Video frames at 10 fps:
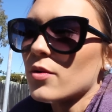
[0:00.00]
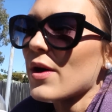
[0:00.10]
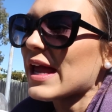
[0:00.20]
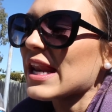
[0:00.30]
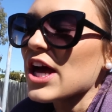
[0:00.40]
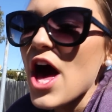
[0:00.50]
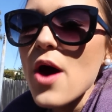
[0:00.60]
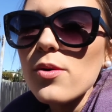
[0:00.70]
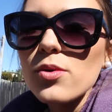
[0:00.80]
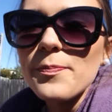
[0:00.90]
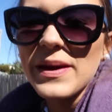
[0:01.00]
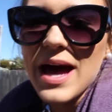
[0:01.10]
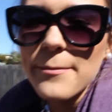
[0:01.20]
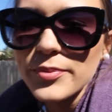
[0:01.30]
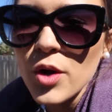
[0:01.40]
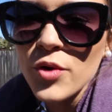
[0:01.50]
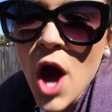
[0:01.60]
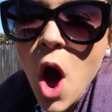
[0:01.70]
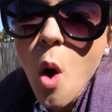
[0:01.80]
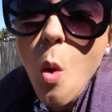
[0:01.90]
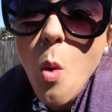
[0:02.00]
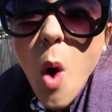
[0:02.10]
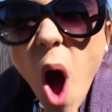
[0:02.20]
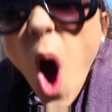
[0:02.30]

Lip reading: we're gonna go pick up Bruno.